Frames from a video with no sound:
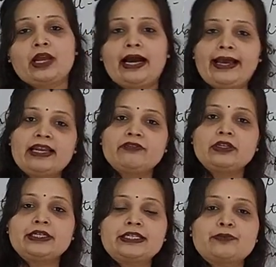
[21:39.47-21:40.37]
Higher
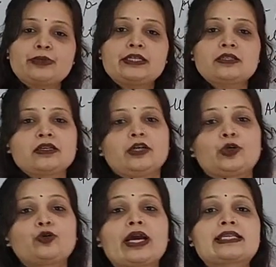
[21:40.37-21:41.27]
level needs means
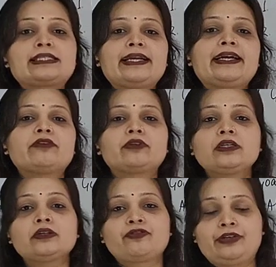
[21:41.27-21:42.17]
to excel in
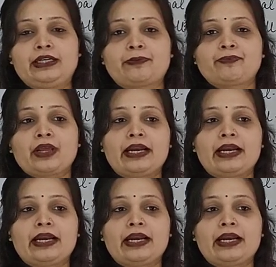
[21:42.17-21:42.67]
our field.